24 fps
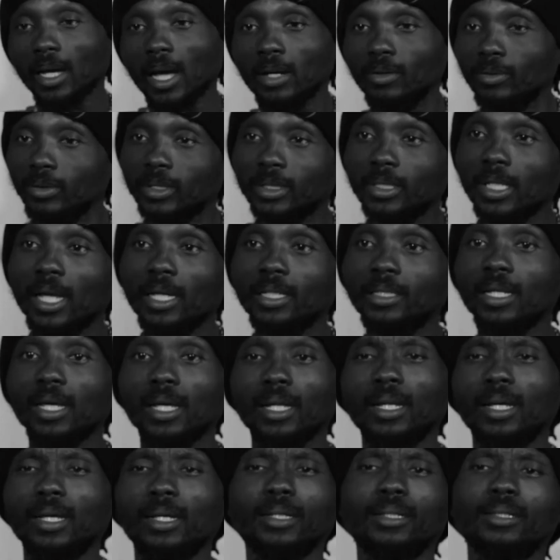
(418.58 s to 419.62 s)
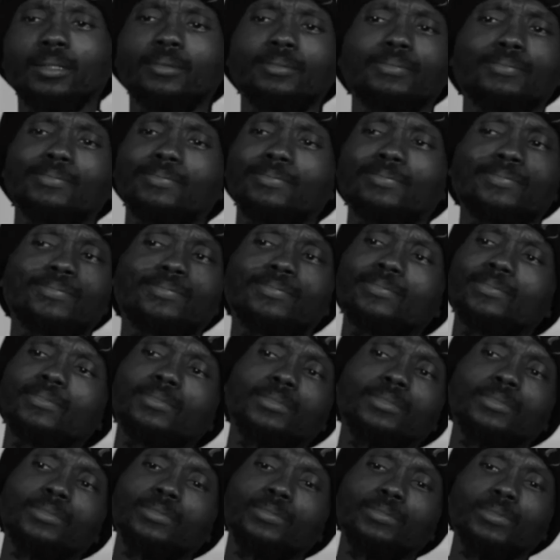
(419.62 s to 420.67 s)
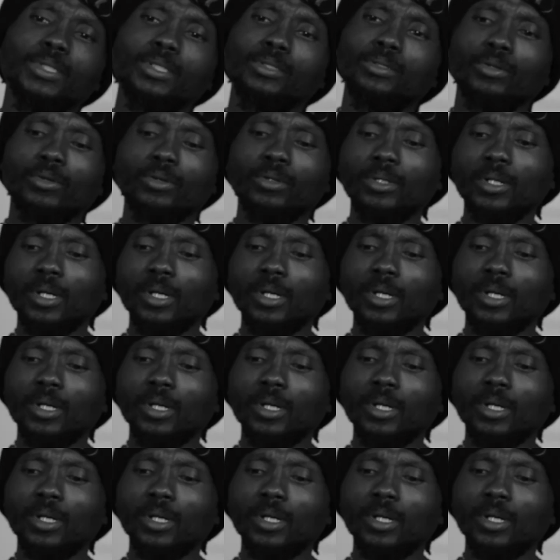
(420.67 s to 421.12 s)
I was like that. Like me growing